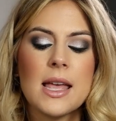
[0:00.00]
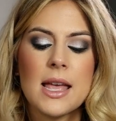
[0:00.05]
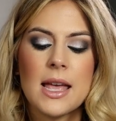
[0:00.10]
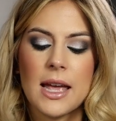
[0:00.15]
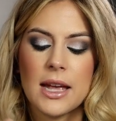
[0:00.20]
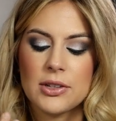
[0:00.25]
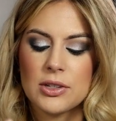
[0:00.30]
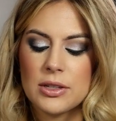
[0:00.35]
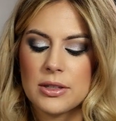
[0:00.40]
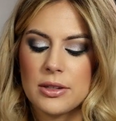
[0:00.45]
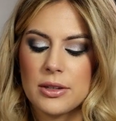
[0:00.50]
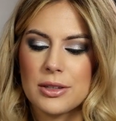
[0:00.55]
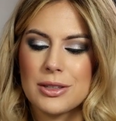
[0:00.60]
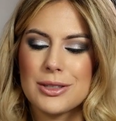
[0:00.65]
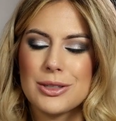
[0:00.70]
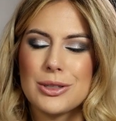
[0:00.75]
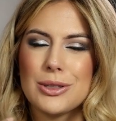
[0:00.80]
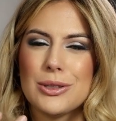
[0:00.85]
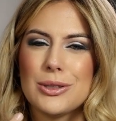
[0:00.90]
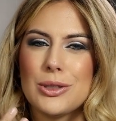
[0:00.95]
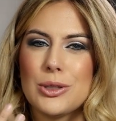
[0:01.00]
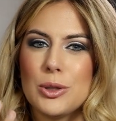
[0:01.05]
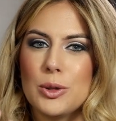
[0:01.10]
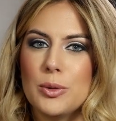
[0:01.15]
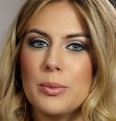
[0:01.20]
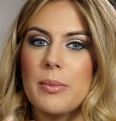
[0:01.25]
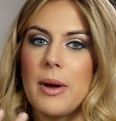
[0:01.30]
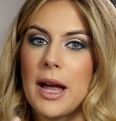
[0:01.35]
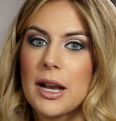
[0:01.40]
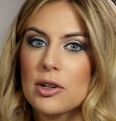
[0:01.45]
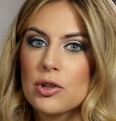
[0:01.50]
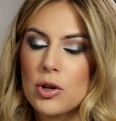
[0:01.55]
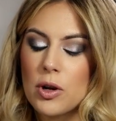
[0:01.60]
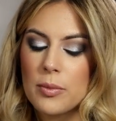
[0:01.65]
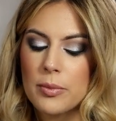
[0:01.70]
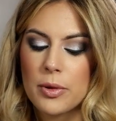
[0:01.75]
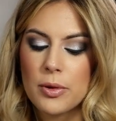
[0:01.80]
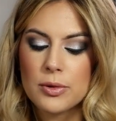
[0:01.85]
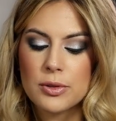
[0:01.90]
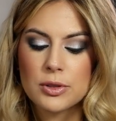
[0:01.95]
It just looks too much
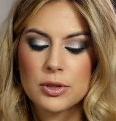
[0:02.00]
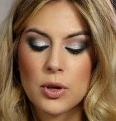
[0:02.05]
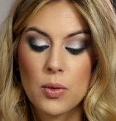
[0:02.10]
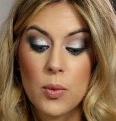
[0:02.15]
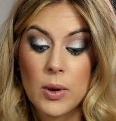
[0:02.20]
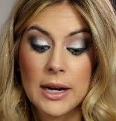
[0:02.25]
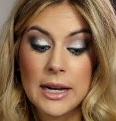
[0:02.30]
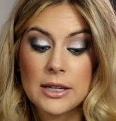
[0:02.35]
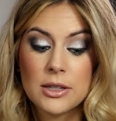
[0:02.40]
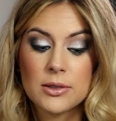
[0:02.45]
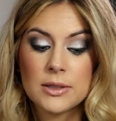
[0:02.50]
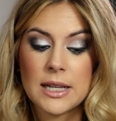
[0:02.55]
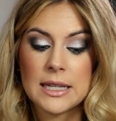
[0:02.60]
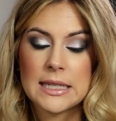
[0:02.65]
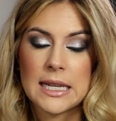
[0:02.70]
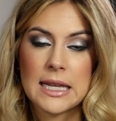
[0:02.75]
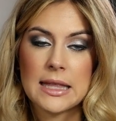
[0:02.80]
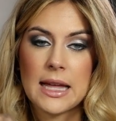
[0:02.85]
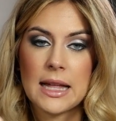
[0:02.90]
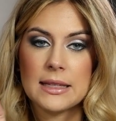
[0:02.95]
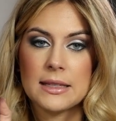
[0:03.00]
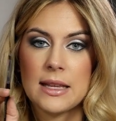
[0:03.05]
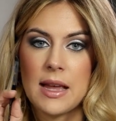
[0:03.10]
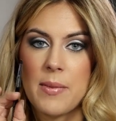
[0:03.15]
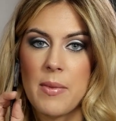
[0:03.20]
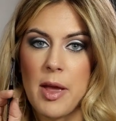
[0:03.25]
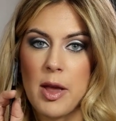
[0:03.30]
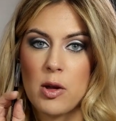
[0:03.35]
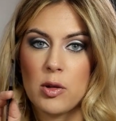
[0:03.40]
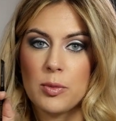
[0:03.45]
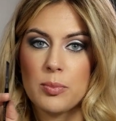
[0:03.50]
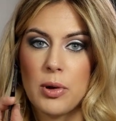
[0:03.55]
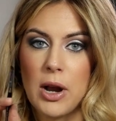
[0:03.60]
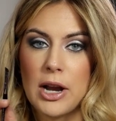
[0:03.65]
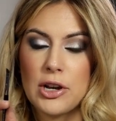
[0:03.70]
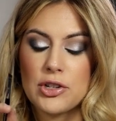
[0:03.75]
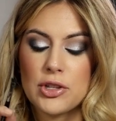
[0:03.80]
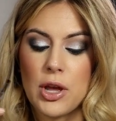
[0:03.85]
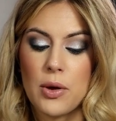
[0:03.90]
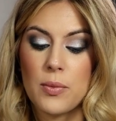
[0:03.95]
almost. So what I do is I take that same angled
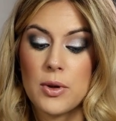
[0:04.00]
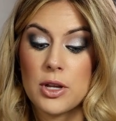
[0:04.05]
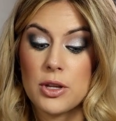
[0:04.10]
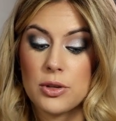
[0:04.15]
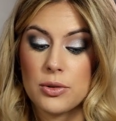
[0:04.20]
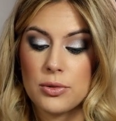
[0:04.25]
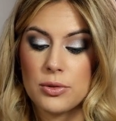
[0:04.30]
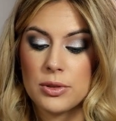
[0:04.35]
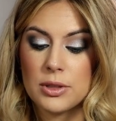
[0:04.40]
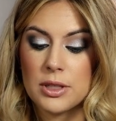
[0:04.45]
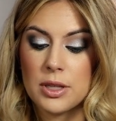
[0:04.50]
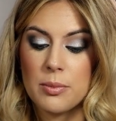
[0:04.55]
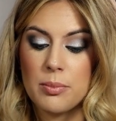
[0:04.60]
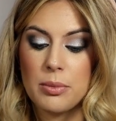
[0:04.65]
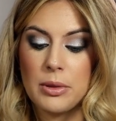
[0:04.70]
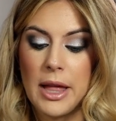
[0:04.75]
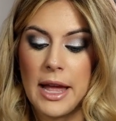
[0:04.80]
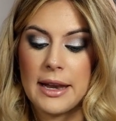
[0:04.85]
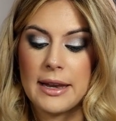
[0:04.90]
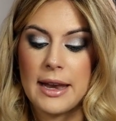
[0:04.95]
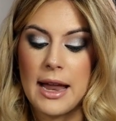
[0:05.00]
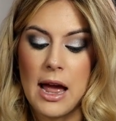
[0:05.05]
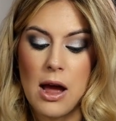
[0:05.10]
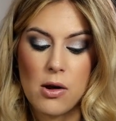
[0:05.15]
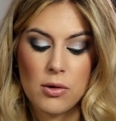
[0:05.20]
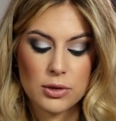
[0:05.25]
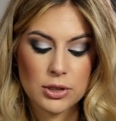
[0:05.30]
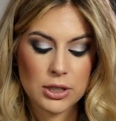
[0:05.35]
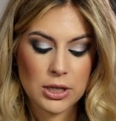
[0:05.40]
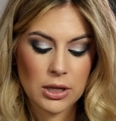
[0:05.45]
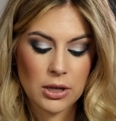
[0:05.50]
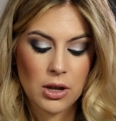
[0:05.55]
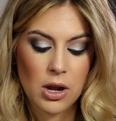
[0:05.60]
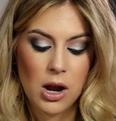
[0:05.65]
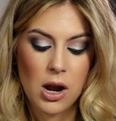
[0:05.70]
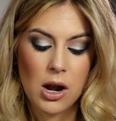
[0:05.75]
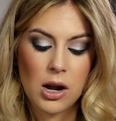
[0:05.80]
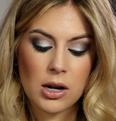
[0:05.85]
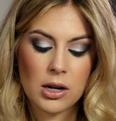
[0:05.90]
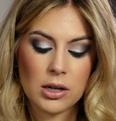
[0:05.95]
brush that we use to blend out
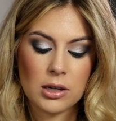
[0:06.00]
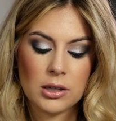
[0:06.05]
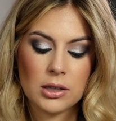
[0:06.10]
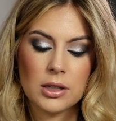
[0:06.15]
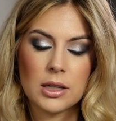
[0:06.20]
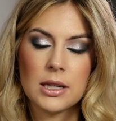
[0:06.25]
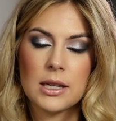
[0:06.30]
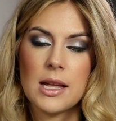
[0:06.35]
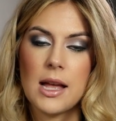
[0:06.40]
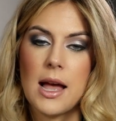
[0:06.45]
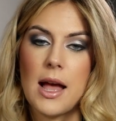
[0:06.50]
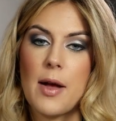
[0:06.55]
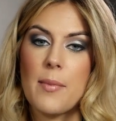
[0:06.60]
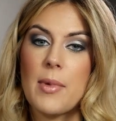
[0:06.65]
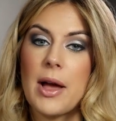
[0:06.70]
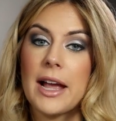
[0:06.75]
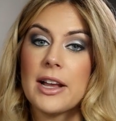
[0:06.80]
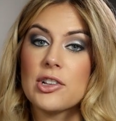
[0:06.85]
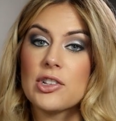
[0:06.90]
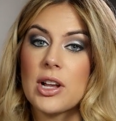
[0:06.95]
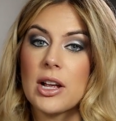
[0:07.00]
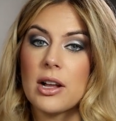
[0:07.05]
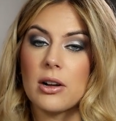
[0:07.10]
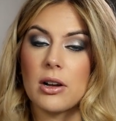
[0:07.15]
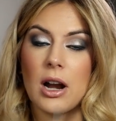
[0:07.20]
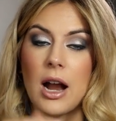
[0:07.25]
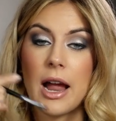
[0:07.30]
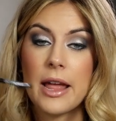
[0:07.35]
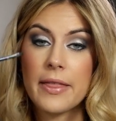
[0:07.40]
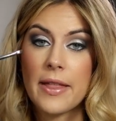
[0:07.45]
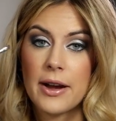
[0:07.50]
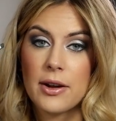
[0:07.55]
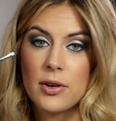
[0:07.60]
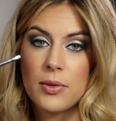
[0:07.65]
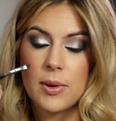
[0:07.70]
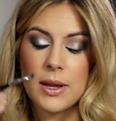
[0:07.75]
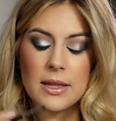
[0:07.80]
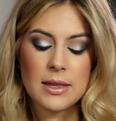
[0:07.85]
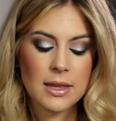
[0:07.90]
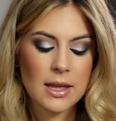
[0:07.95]
our eyeliner
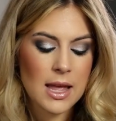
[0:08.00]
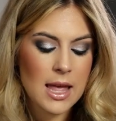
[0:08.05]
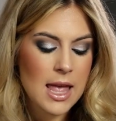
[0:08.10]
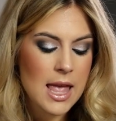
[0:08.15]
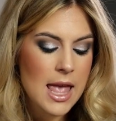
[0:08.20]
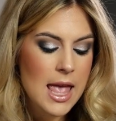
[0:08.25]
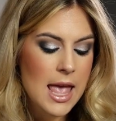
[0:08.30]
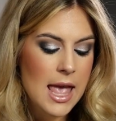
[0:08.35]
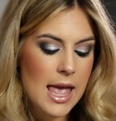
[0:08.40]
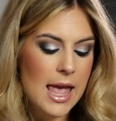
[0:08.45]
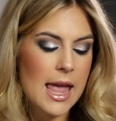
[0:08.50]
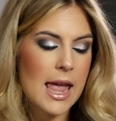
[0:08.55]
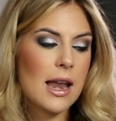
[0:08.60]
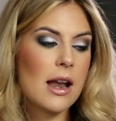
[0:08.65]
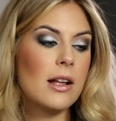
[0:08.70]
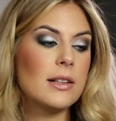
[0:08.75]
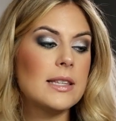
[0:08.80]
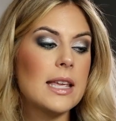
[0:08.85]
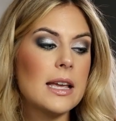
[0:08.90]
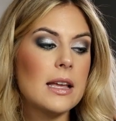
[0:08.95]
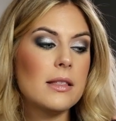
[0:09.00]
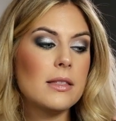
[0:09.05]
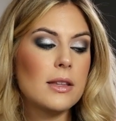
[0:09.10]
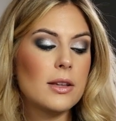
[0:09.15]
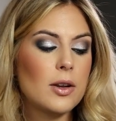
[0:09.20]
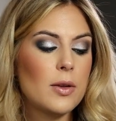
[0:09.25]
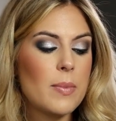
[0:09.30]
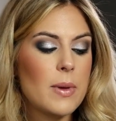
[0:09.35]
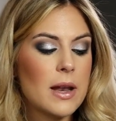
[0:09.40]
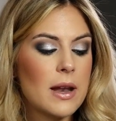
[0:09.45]
with, and I'll take a little bit